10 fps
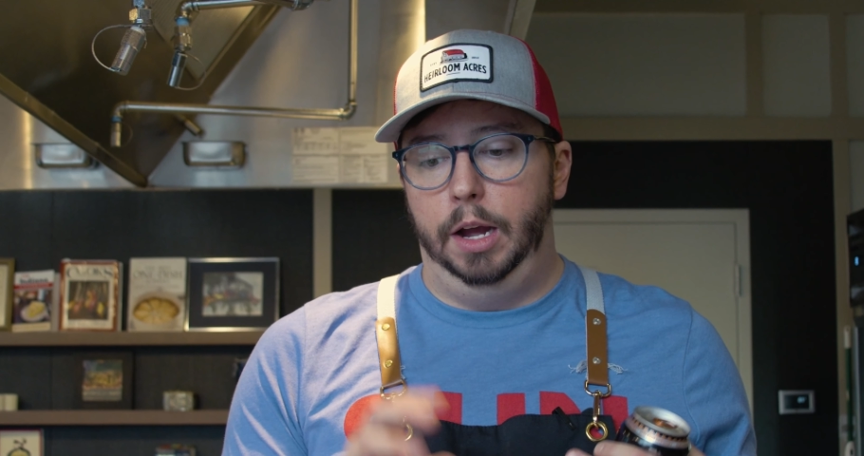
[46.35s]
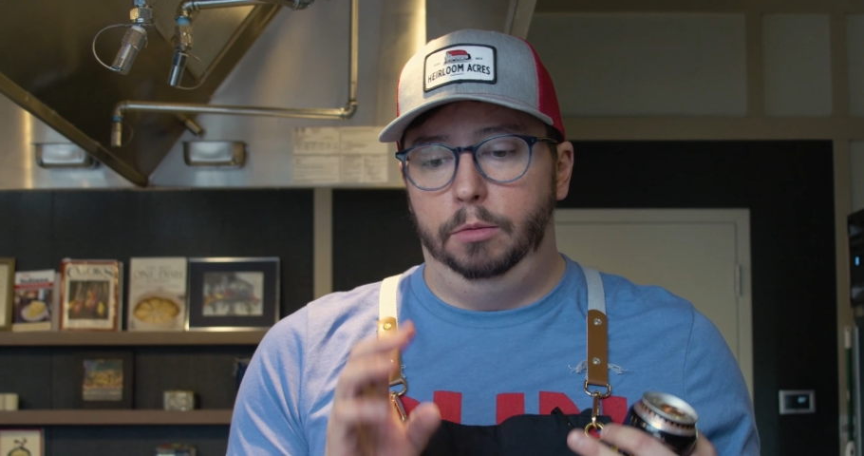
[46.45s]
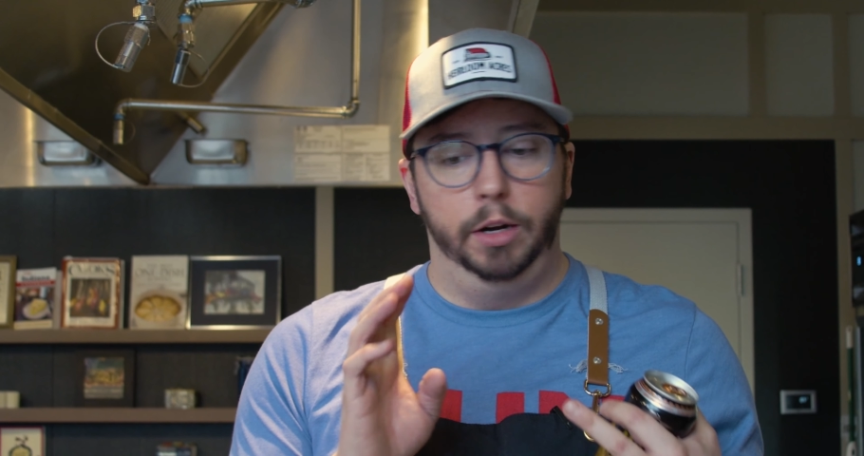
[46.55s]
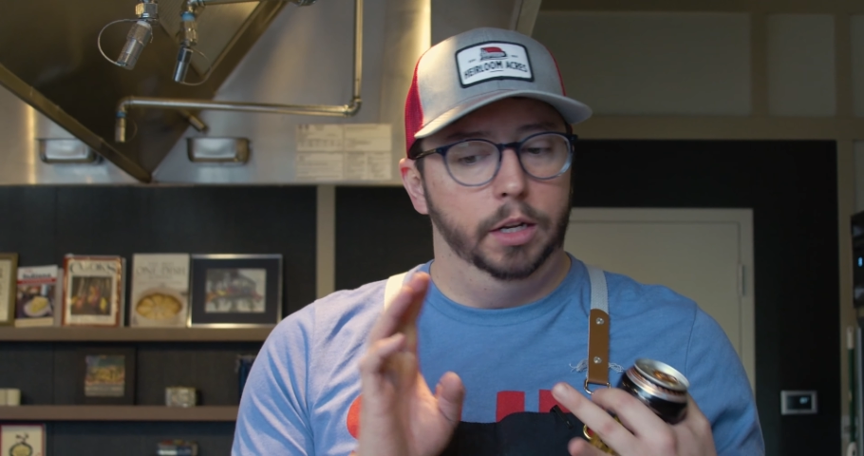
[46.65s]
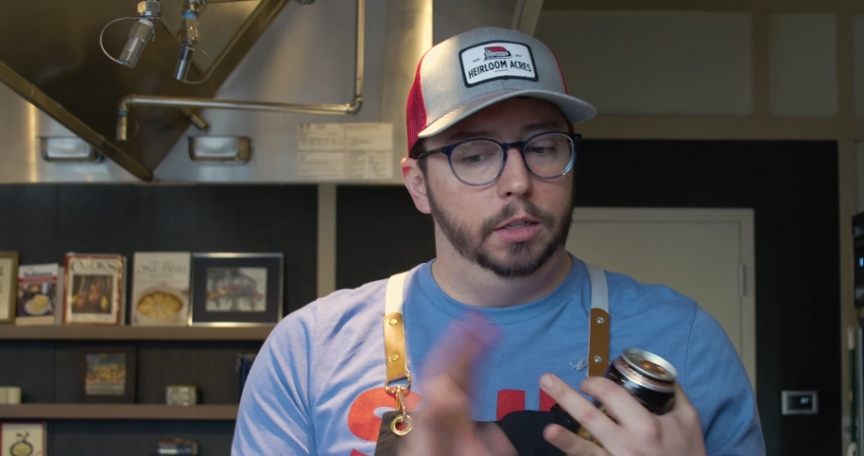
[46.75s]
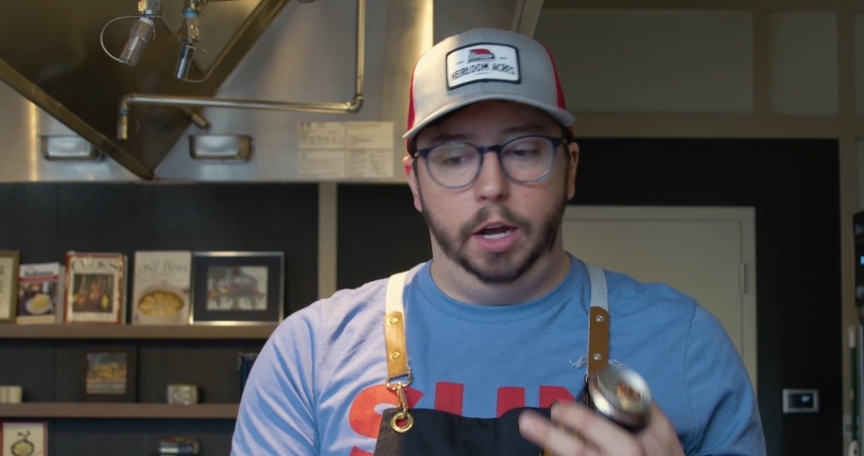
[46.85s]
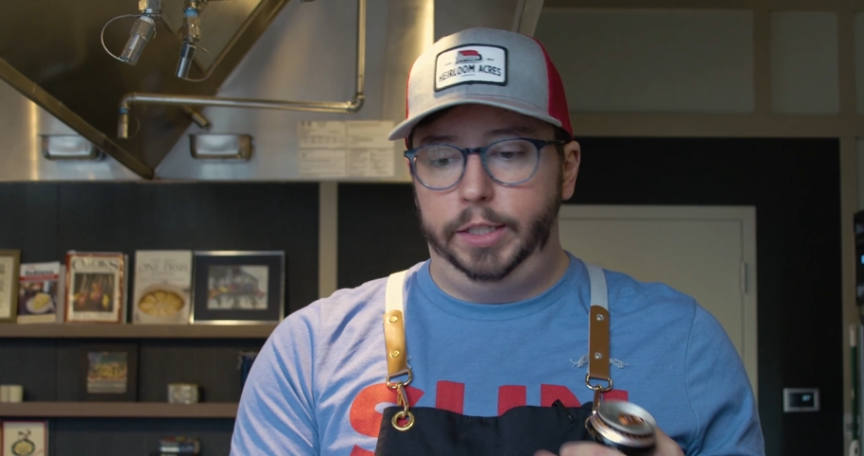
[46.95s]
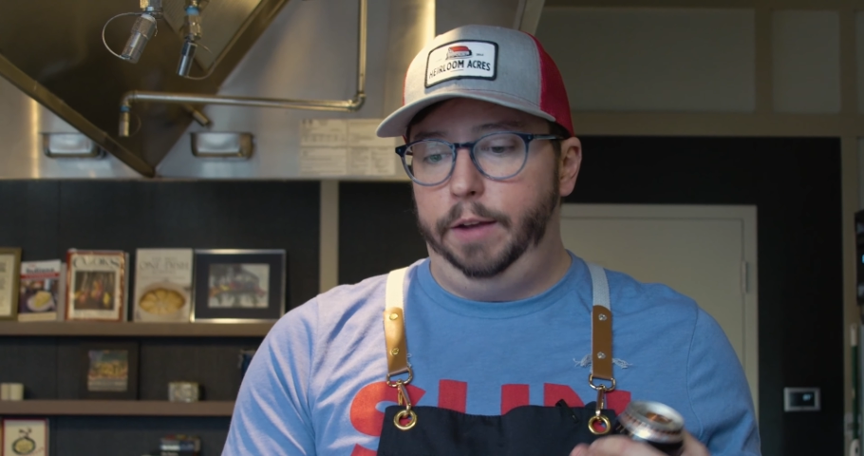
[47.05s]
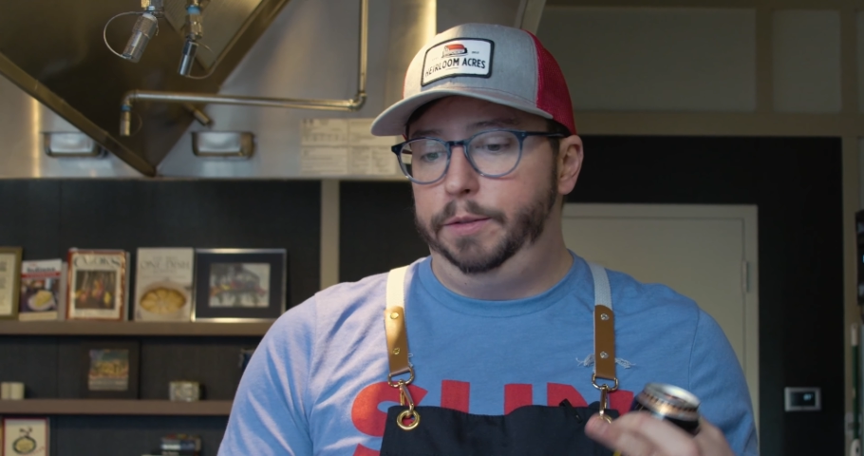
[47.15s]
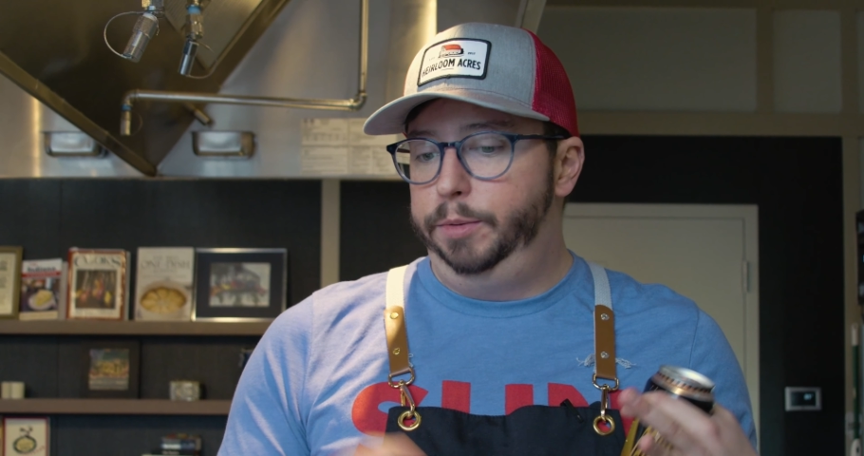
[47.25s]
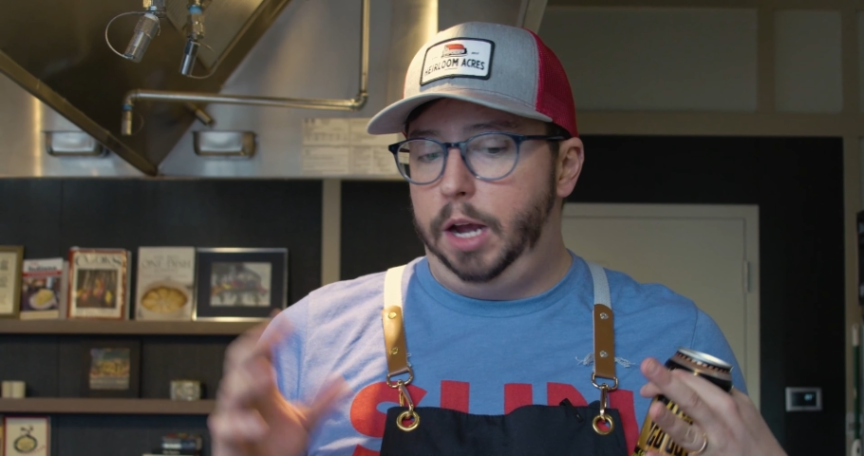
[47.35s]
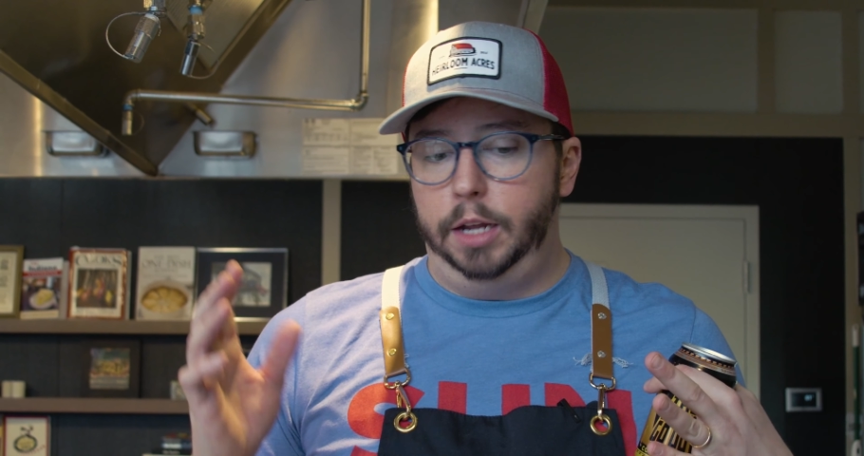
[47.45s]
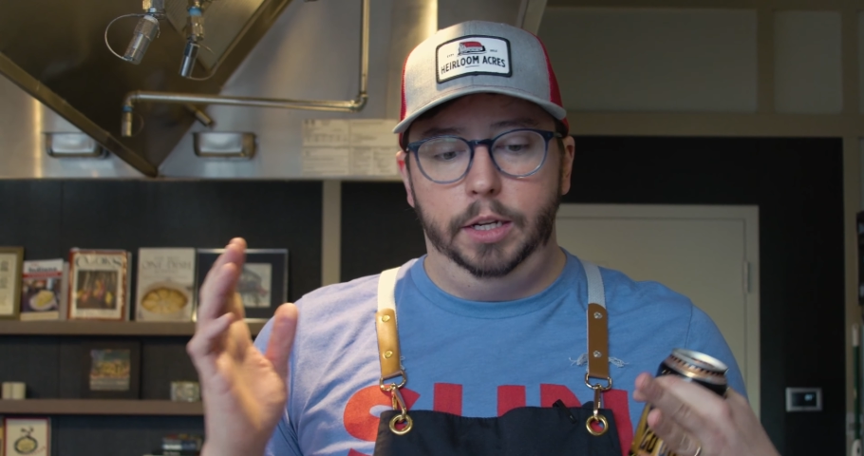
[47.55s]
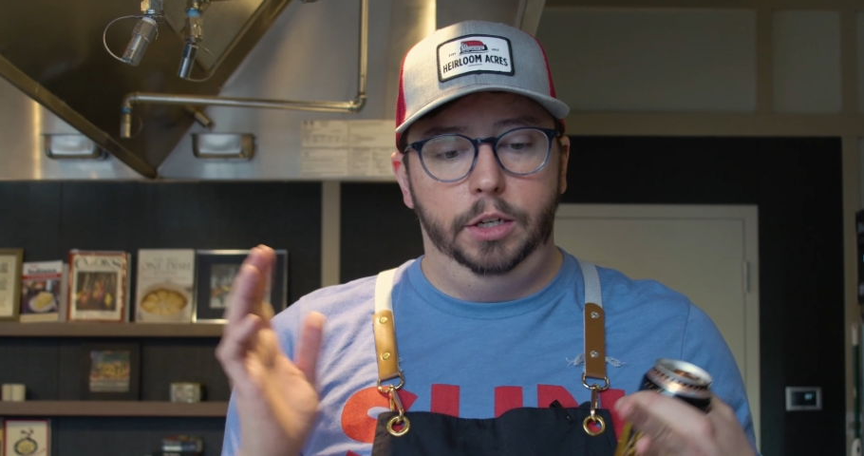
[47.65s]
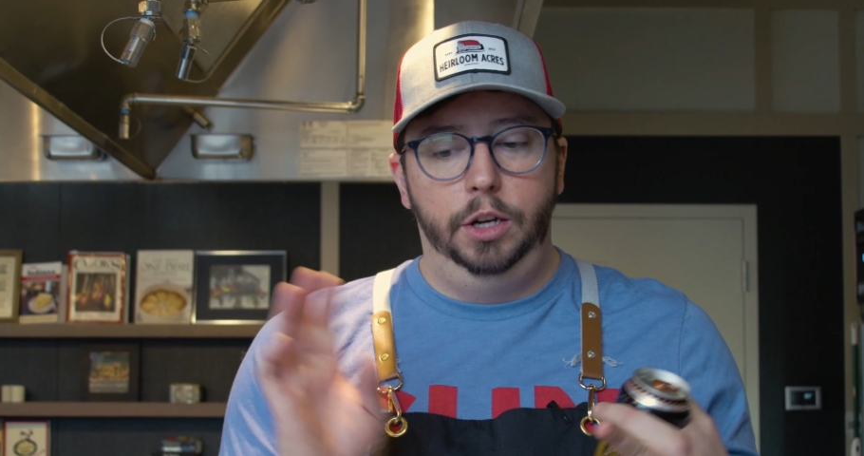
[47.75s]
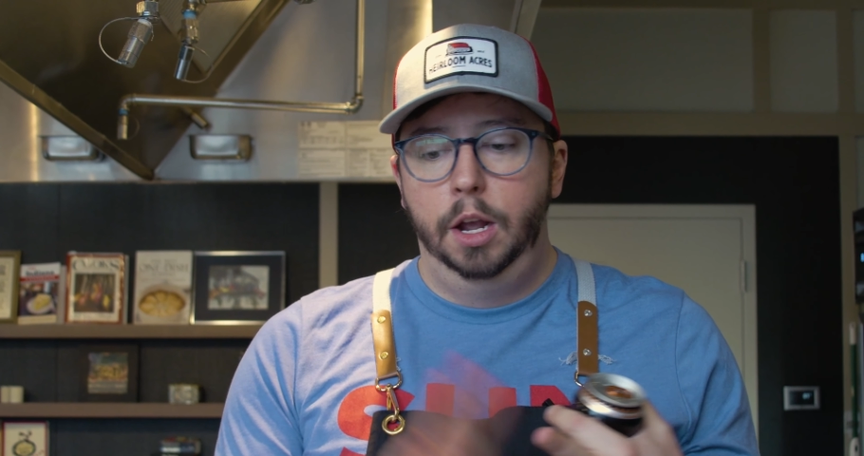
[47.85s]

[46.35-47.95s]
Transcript: We're gonna saute up some sausage,